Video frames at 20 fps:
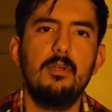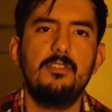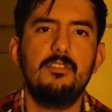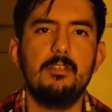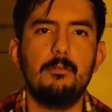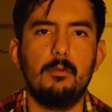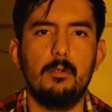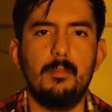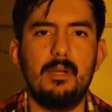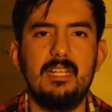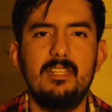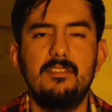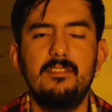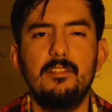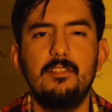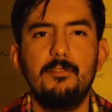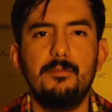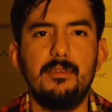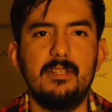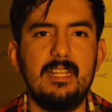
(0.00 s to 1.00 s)
was a
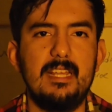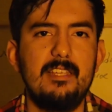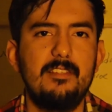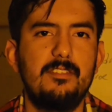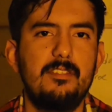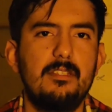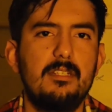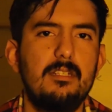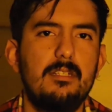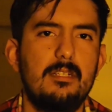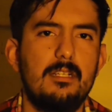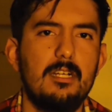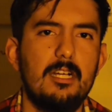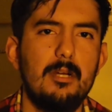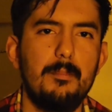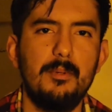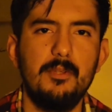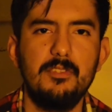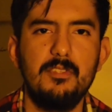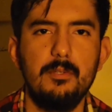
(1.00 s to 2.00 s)
roboticist for NASA
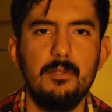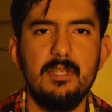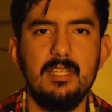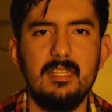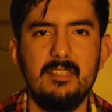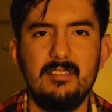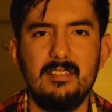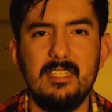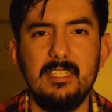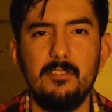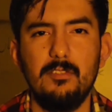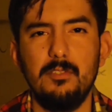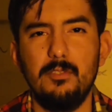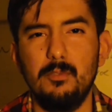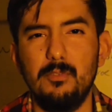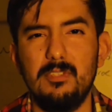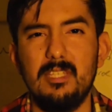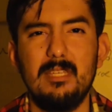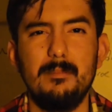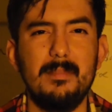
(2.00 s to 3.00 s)
up until he decided to
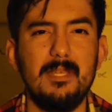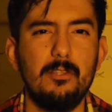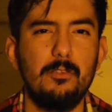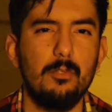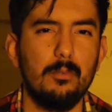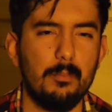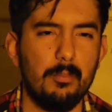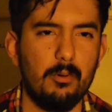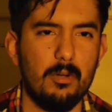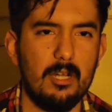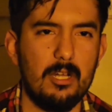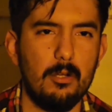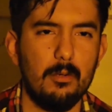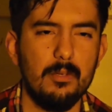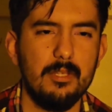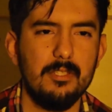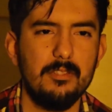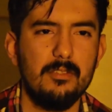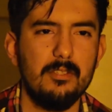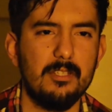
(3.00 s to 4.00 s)
use that mental
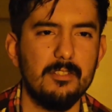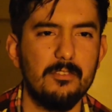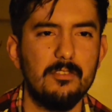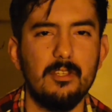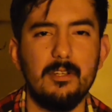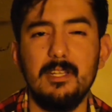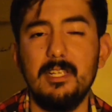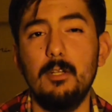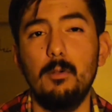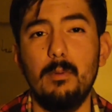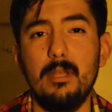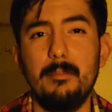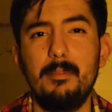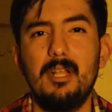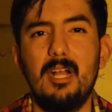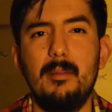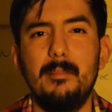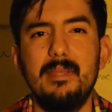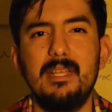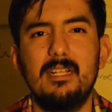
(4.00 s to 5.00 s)
prowess on starting a
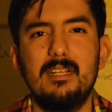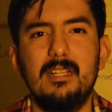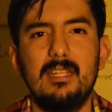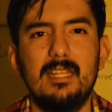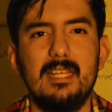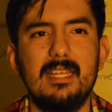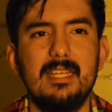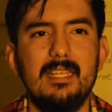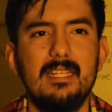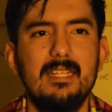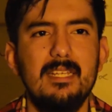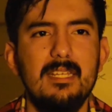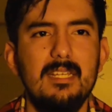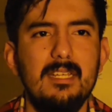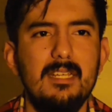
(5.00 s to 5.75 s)
webcomic online.